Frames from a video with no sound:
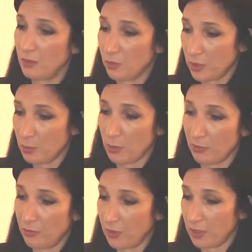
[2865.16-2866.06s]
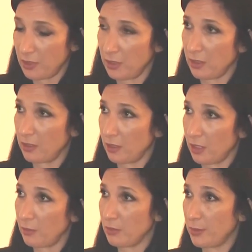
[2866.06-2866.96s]
Deutschmark before
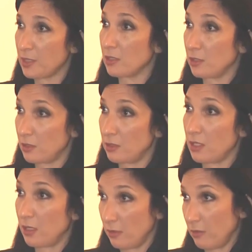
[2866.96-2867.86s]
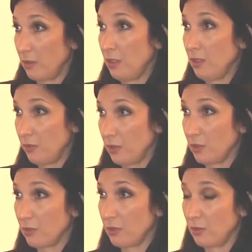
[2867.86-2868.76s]
1999. It was basically just the dollar, the
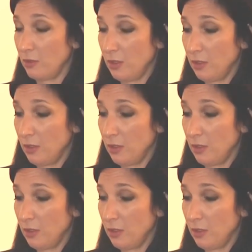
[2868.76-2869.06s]
euro,